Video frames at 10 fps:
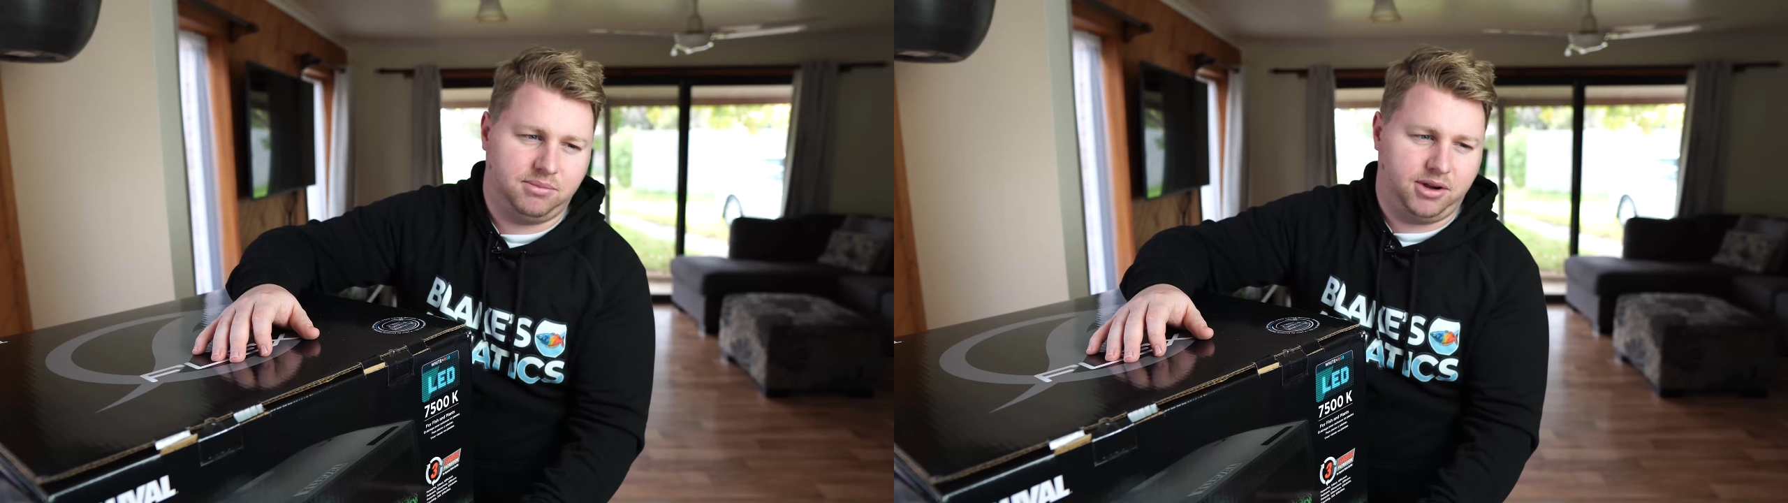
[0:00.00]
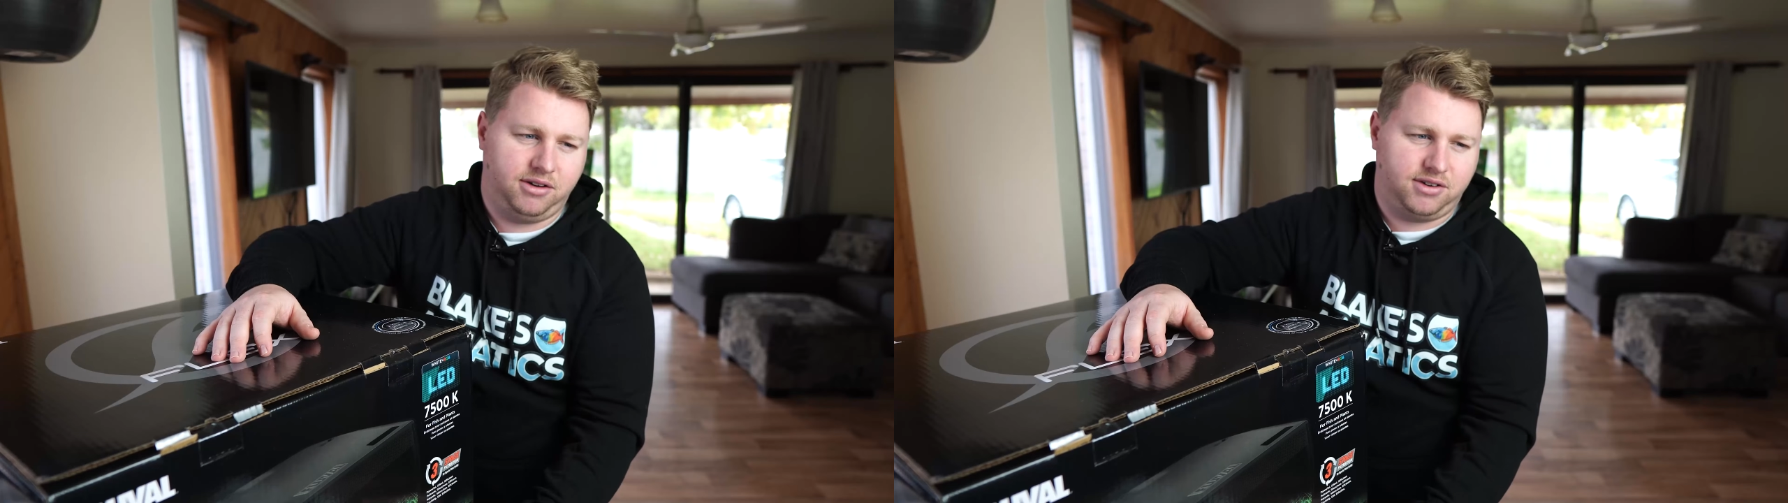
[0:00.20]

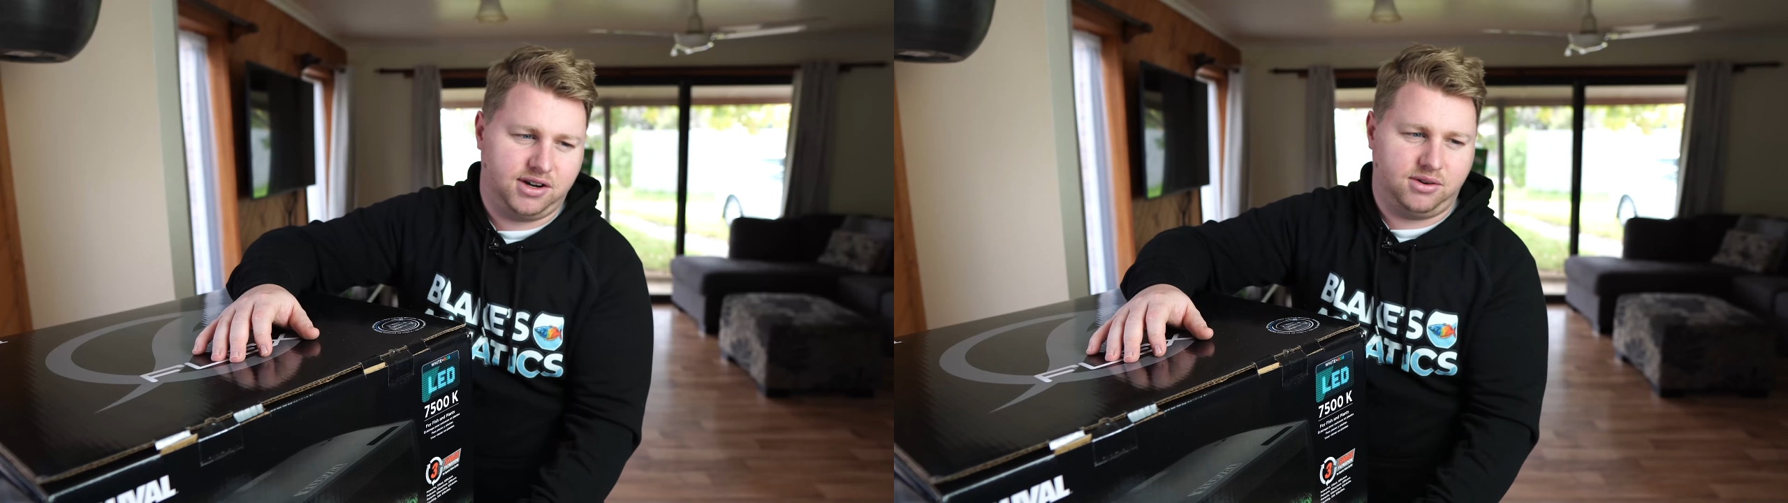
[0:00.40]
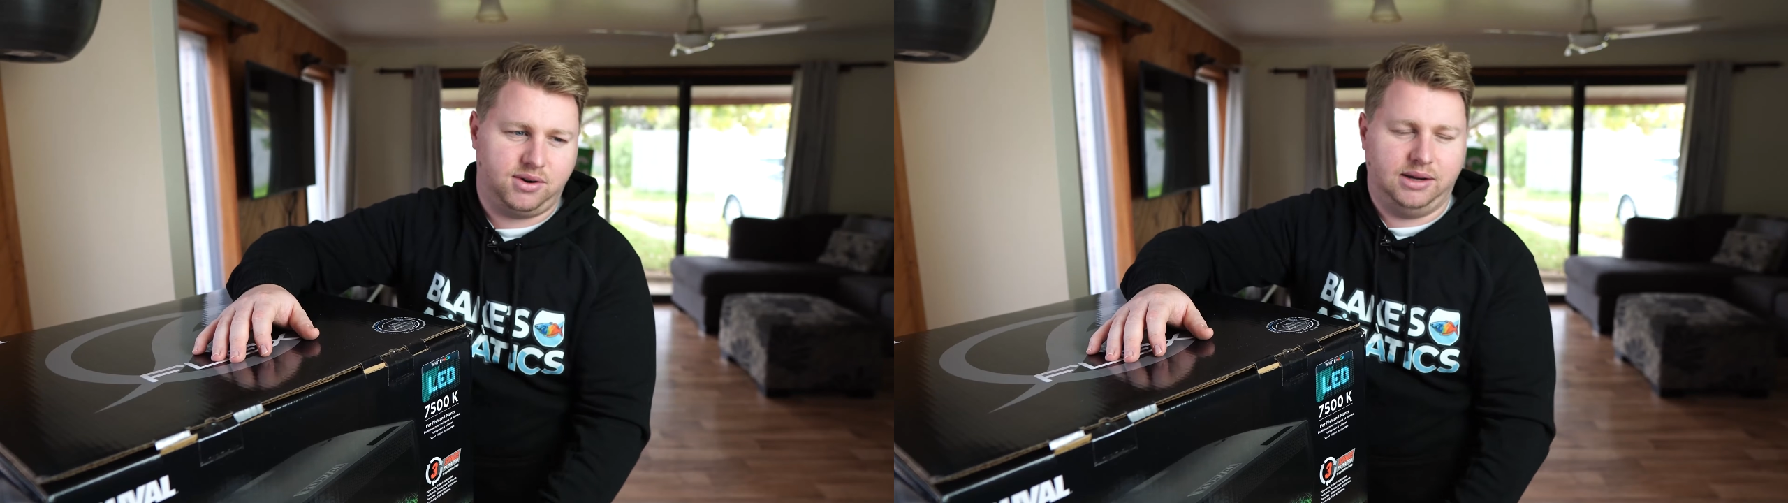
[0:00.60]
bow
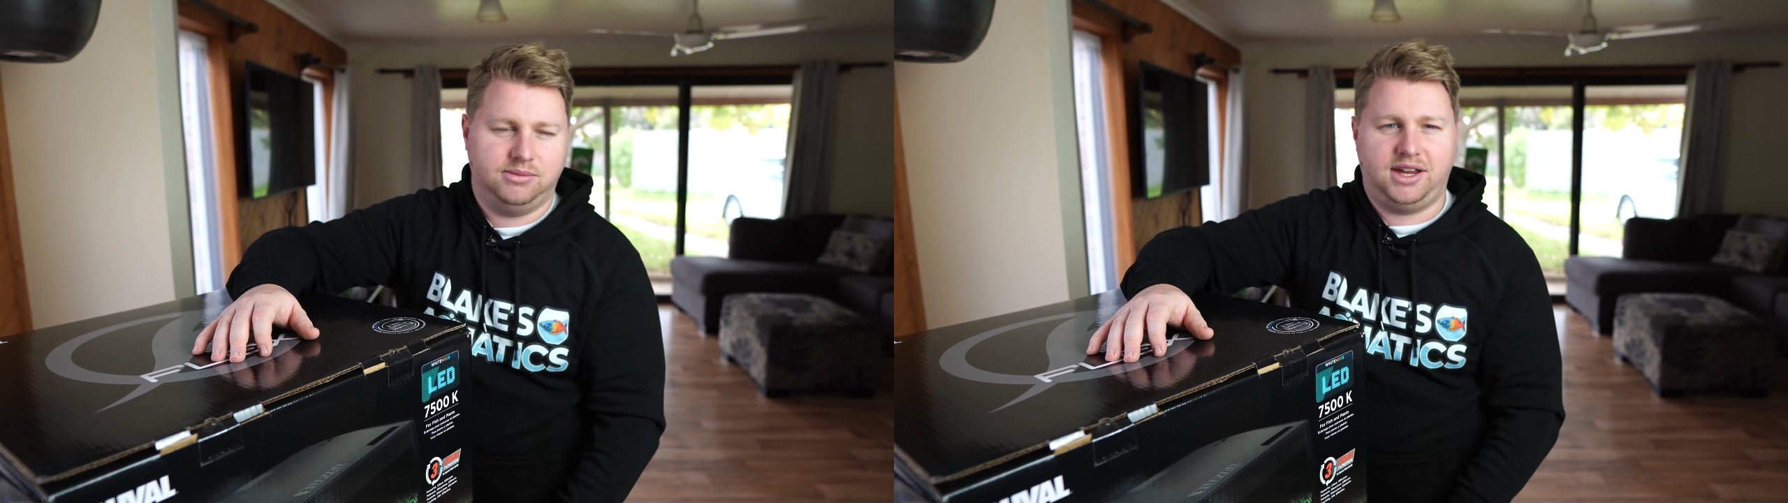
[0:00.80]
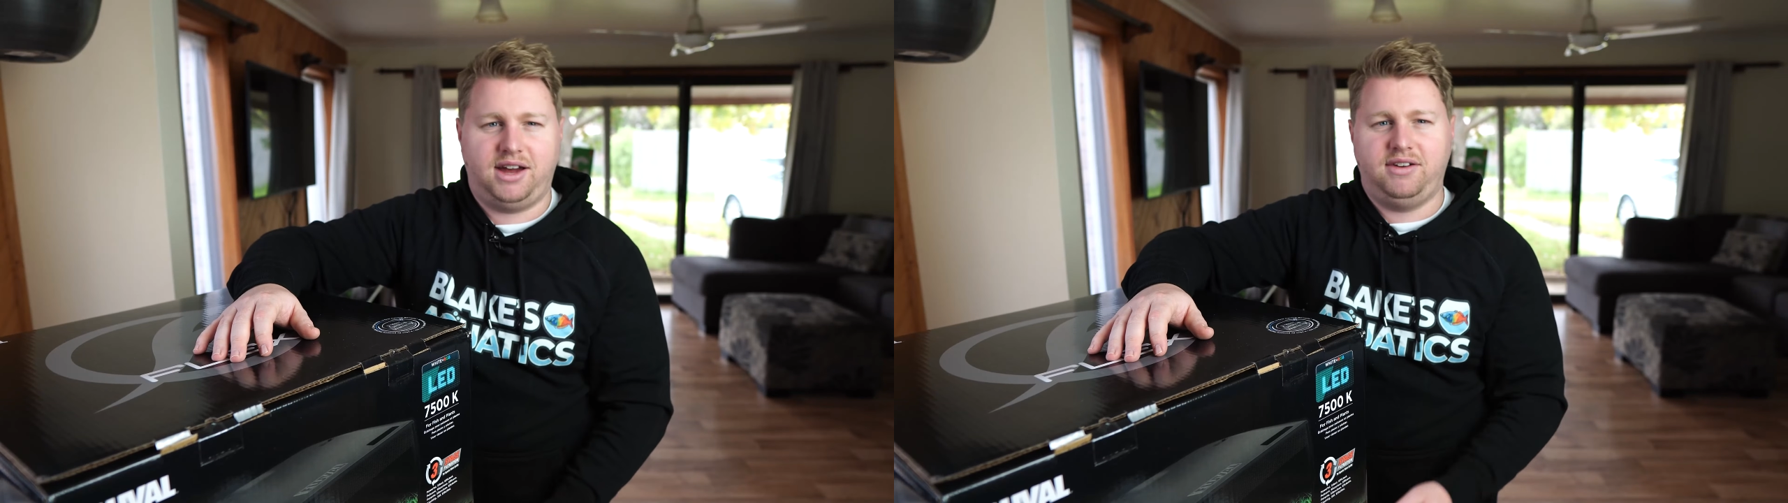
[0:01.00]
front
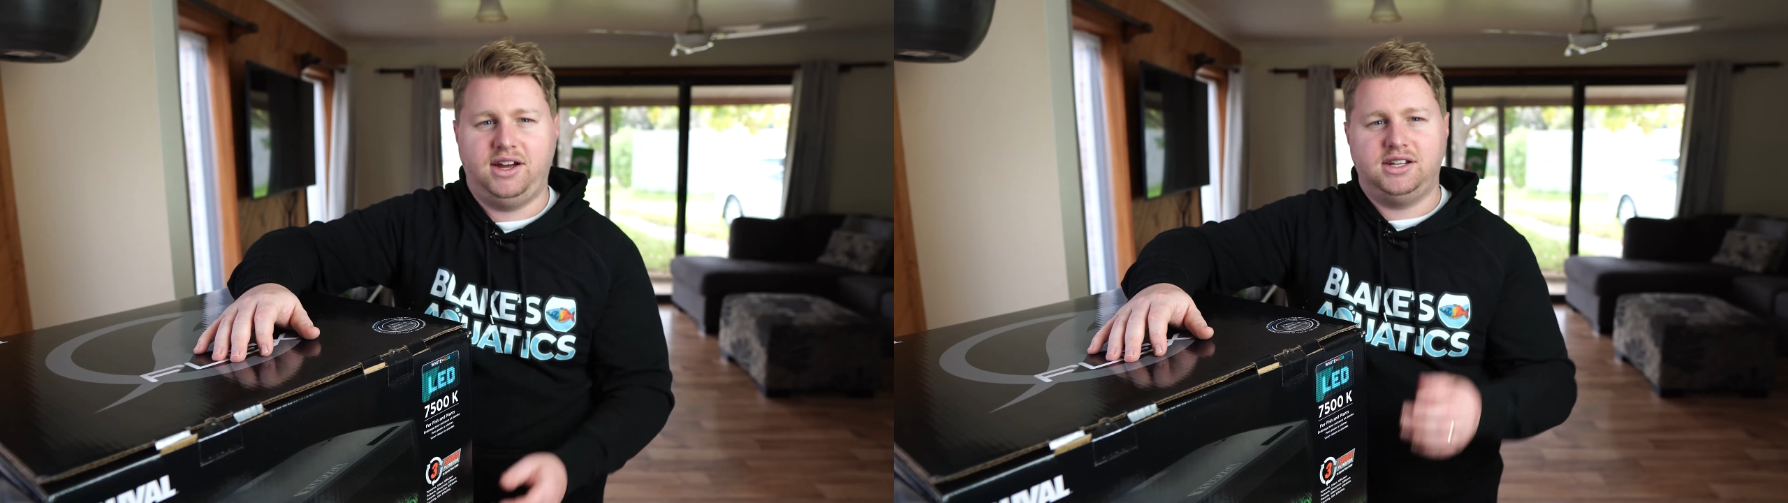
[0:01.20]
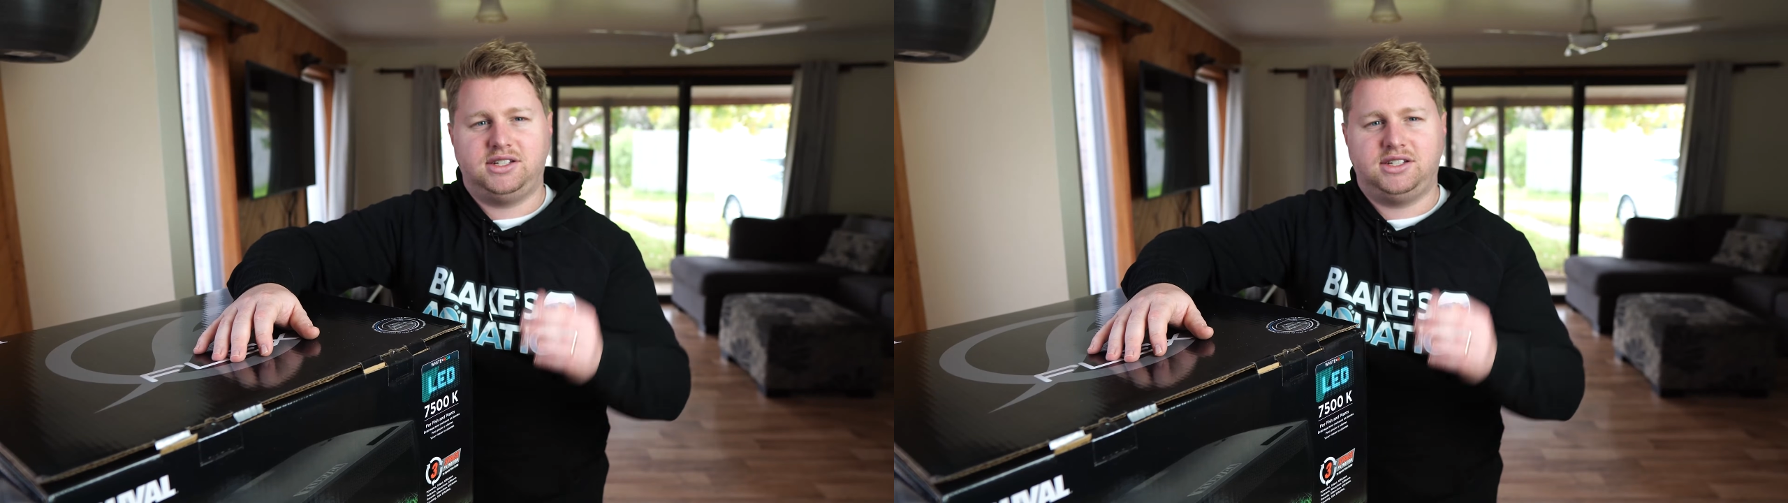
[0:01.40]
aquariums have,